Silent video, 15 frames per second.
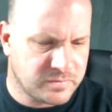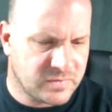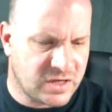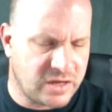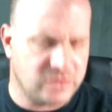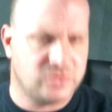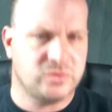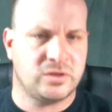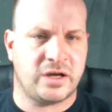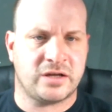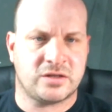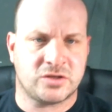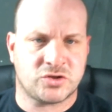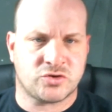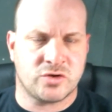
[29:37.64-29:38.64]
I do like
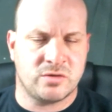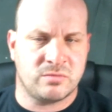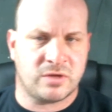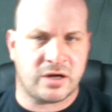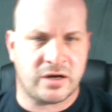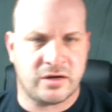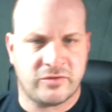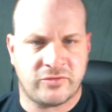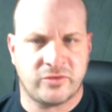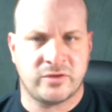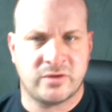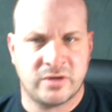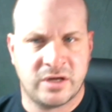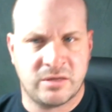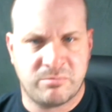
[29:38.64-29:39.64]
the streamlining for
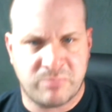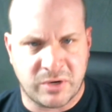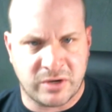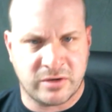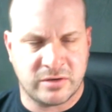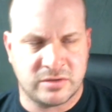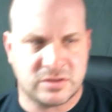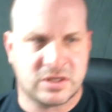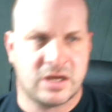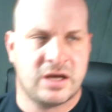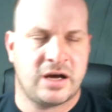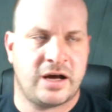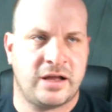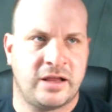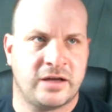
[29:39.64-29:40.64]
the it burns.
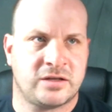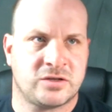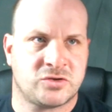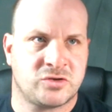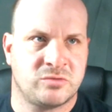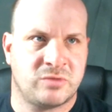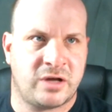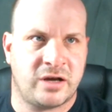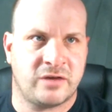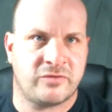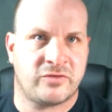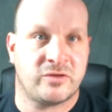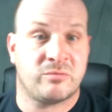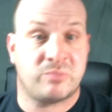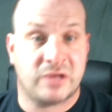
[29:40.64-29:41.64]
I like the streamlining
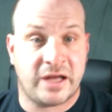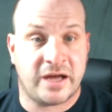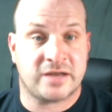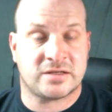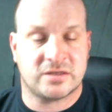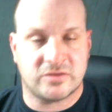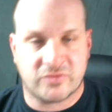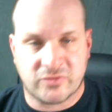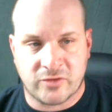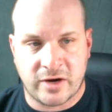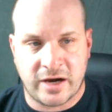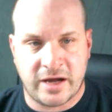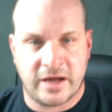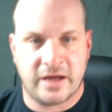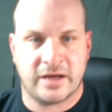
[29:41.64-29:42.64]
for the blast and the
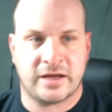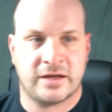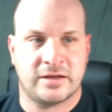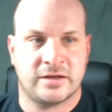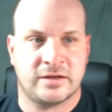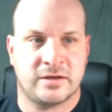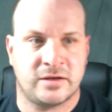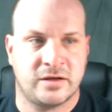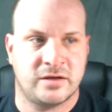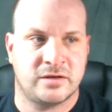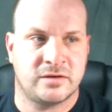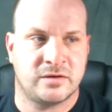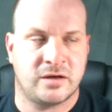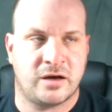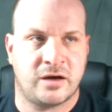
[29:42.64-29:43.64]
frag
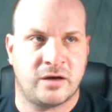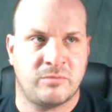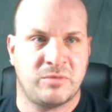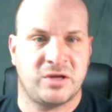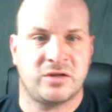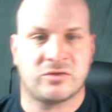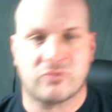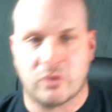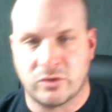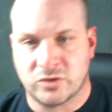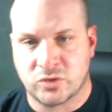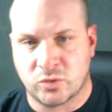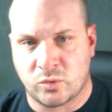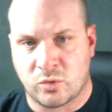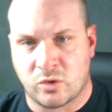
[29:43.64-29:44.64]
and being thrown
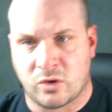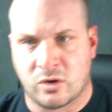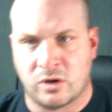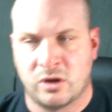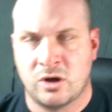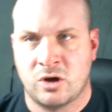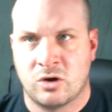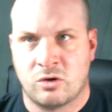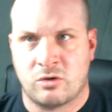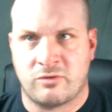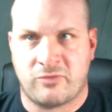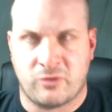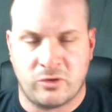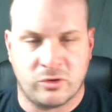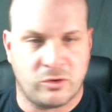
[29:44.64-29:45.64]
to a wall or
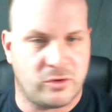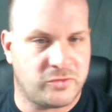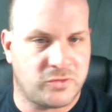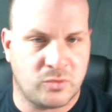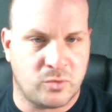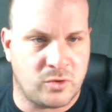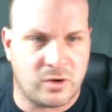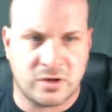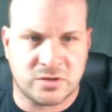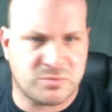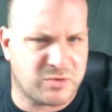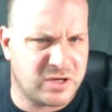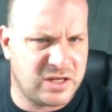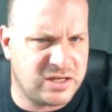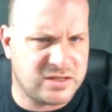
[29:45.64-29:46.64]
falling off the wall. It's
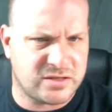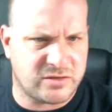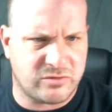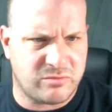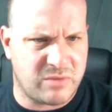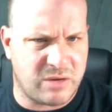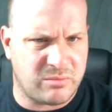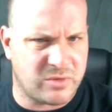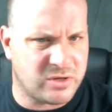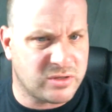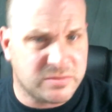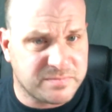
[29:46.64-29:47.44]
pretty easy to remember.